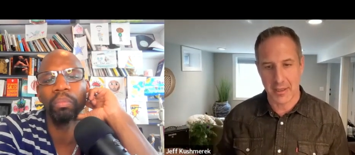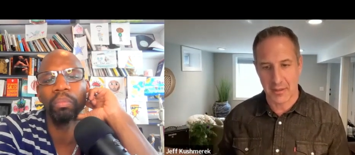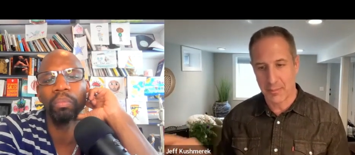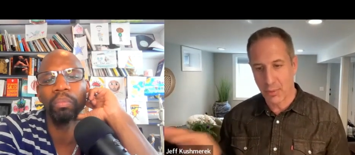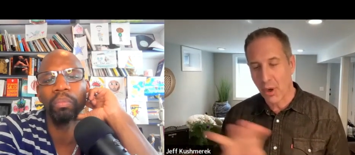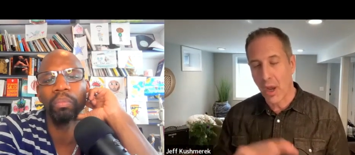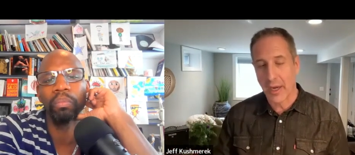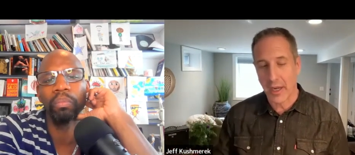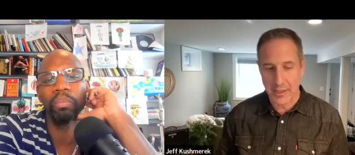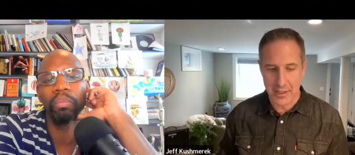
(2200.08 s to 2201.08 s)
Speaker 1: the
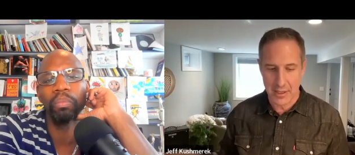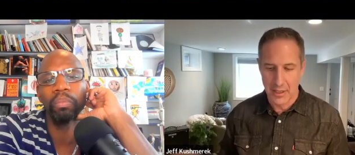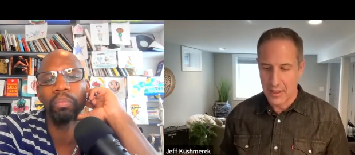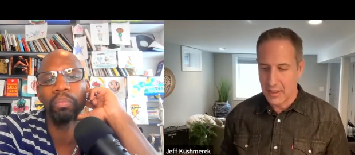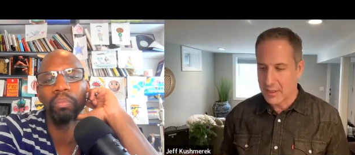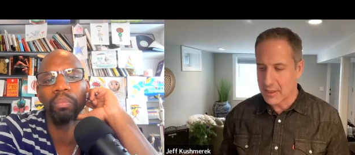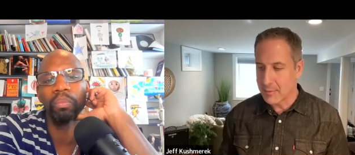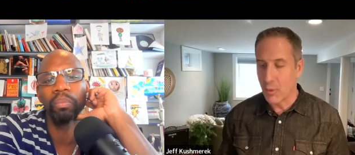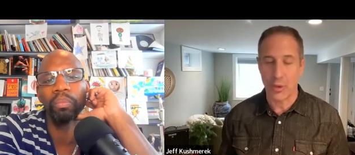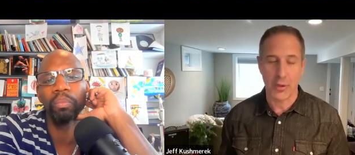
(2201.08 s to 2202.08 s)
product
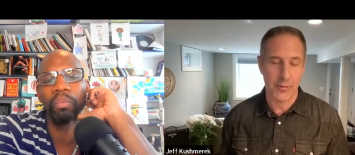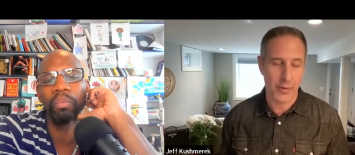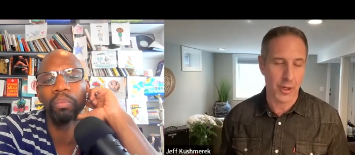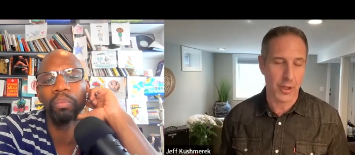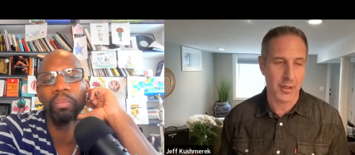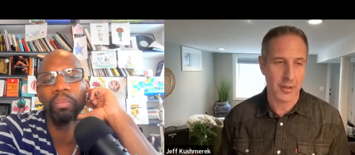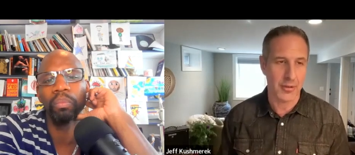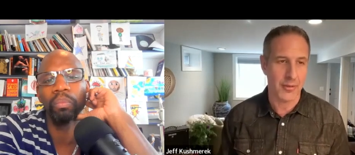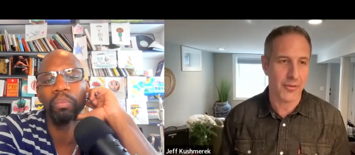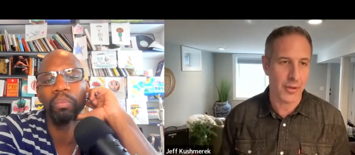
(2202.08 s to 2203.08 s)
smoother for your
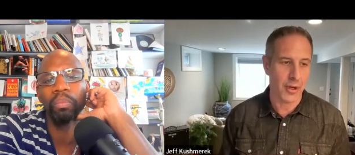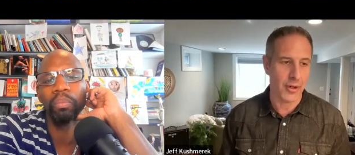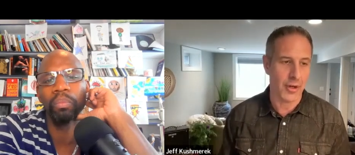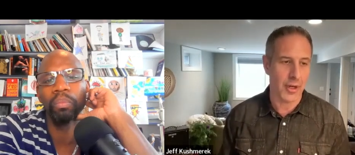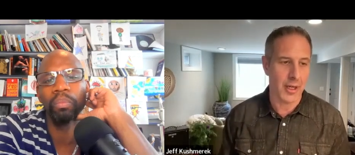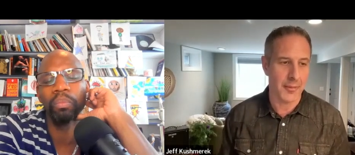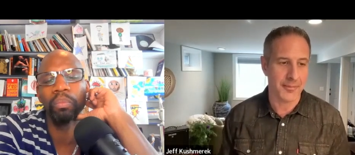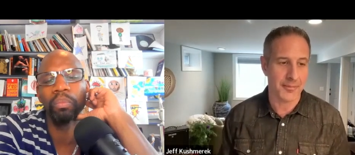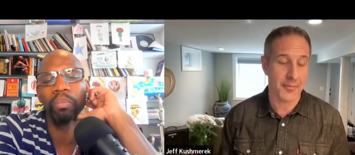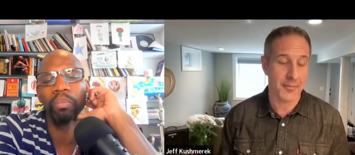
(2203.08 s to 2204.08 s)
for your
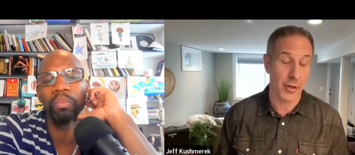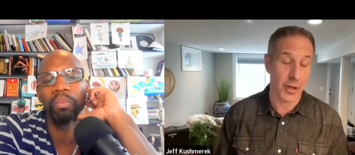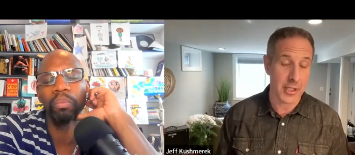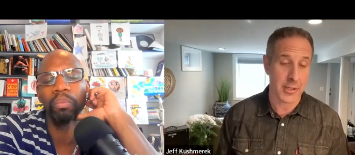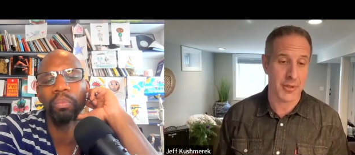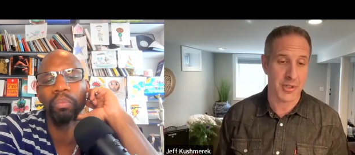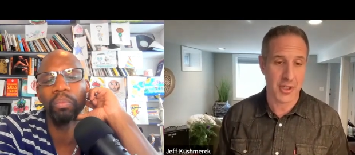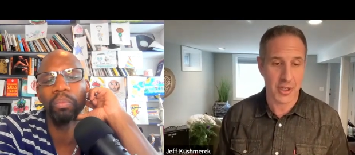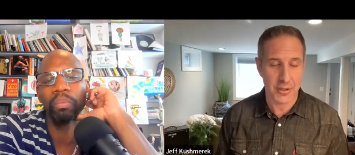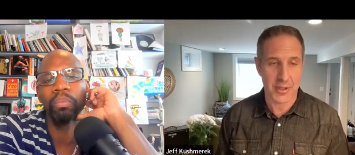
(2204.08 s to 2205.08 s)
um, for your customers to
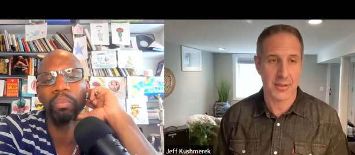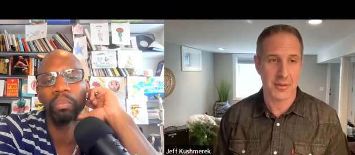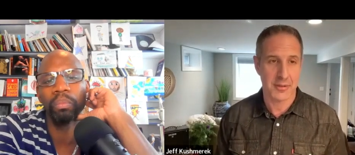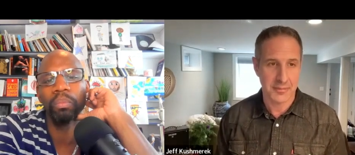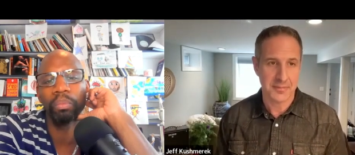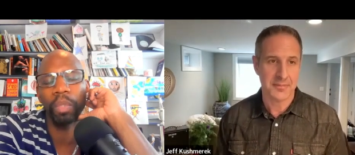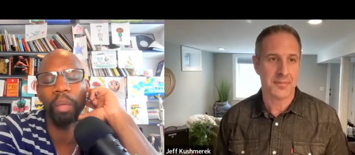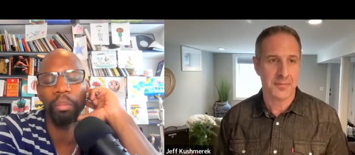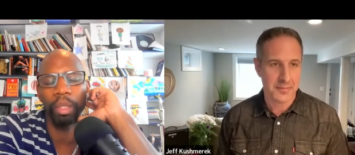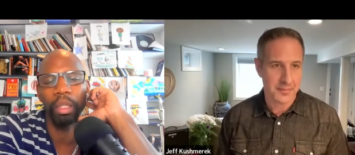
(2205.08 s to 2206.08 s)
use.
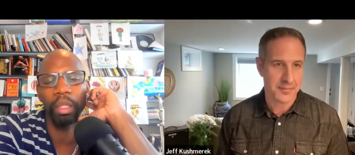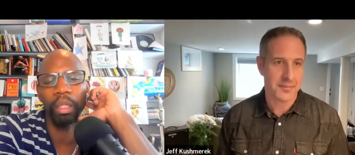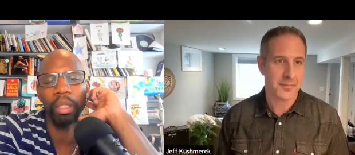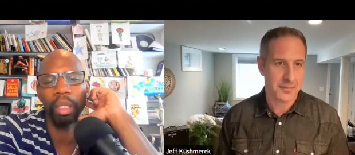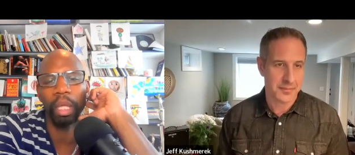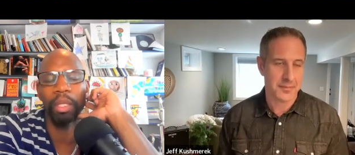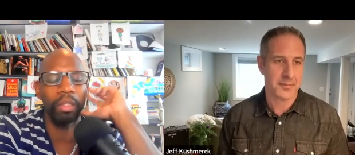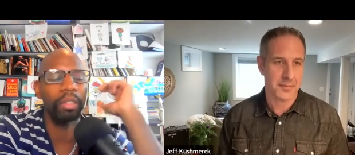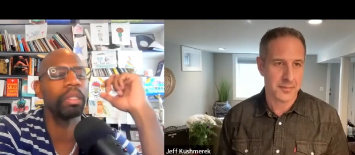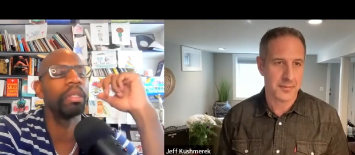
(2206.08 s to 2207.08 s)
Speaker 2: Yeah, that makes
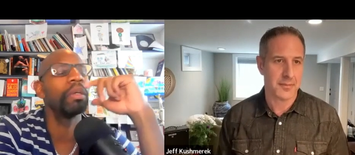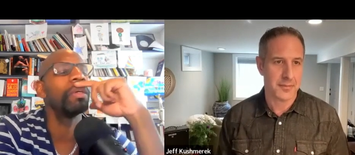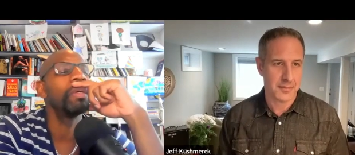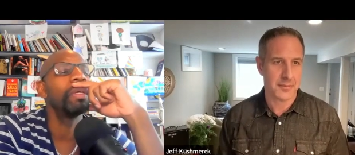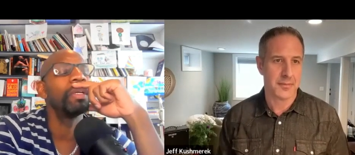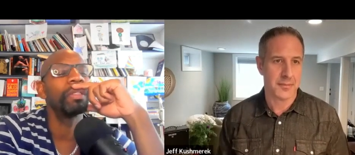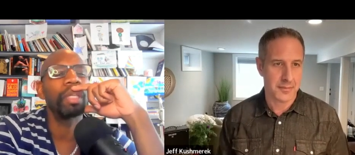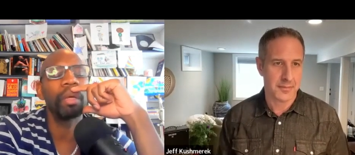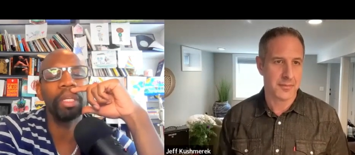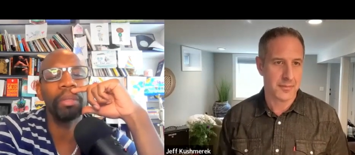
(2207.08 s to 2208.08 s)
sense.
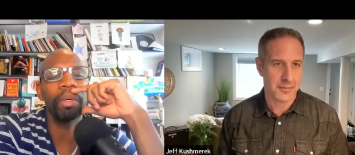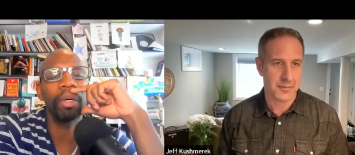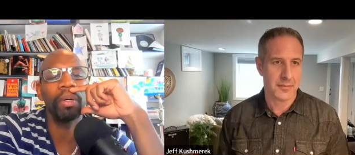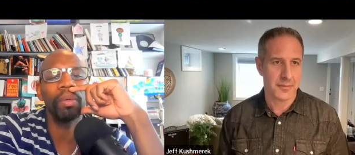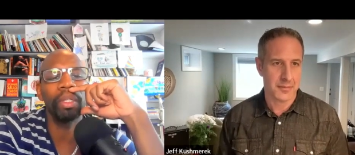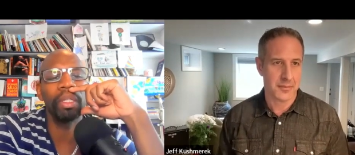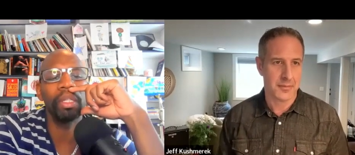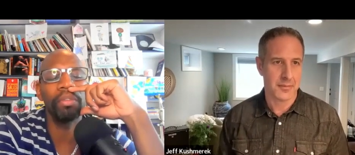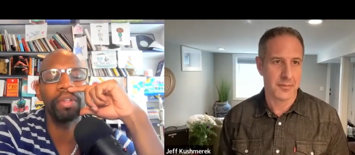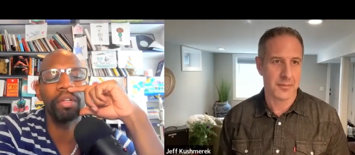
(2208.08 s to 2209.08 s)
Tell me about
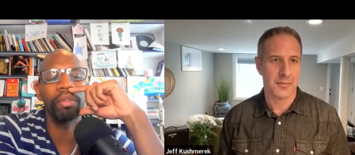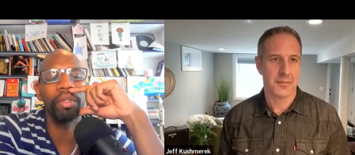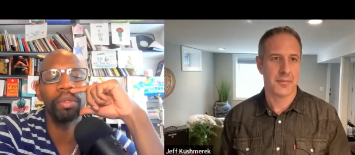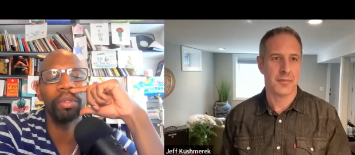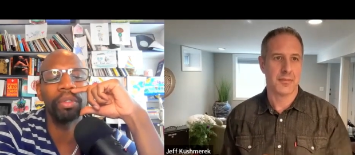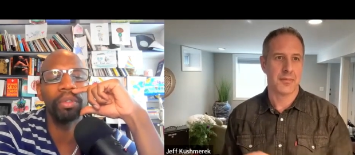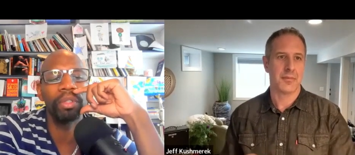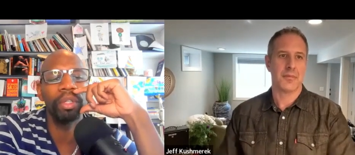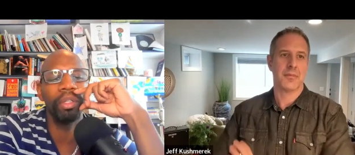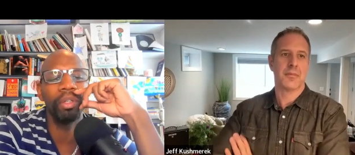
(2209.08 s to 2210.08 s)
infinite
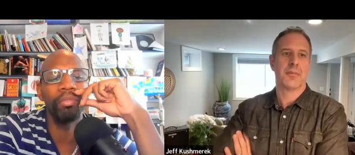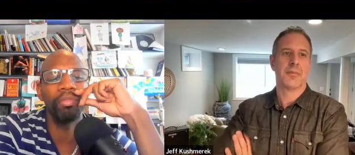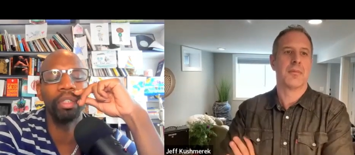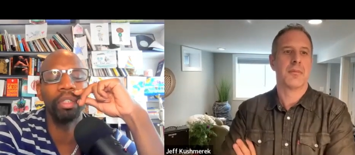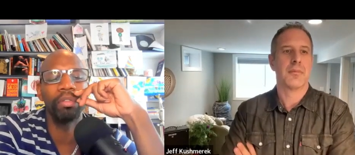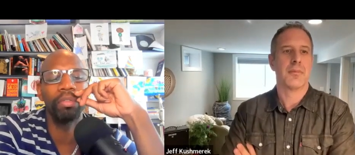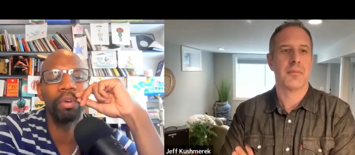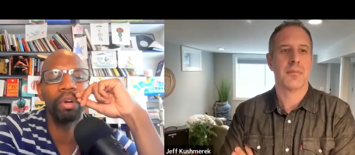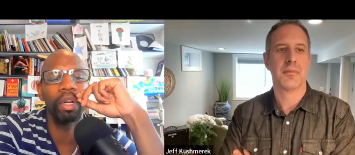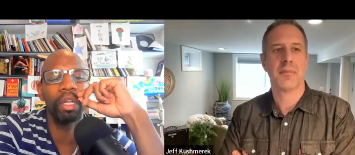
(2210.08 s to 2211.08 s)
renewals and your vision
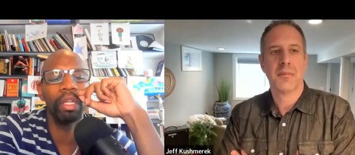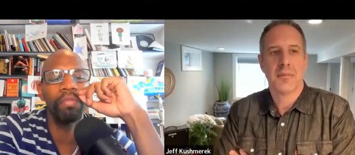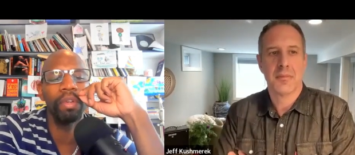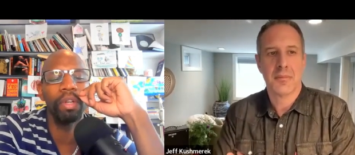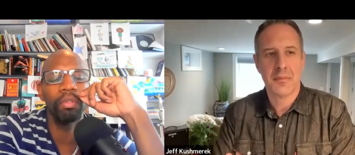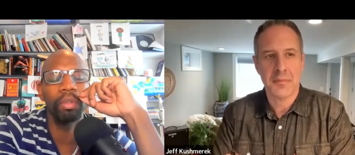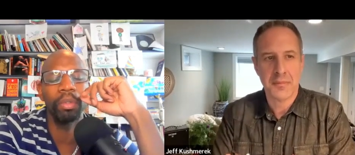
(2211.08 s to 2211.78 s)
for infinite